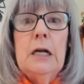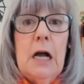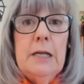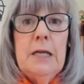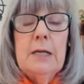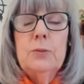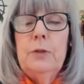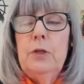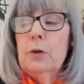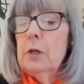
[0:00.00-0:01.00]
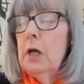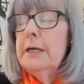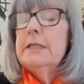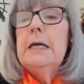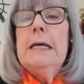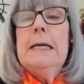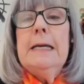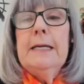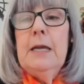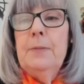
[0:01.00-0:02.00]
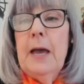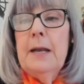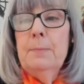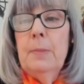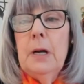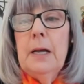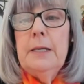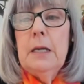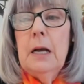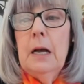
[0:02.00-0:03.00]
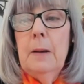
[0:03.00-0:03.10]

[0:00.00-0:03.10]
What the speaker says: contacts with your clients. Keep that in mind.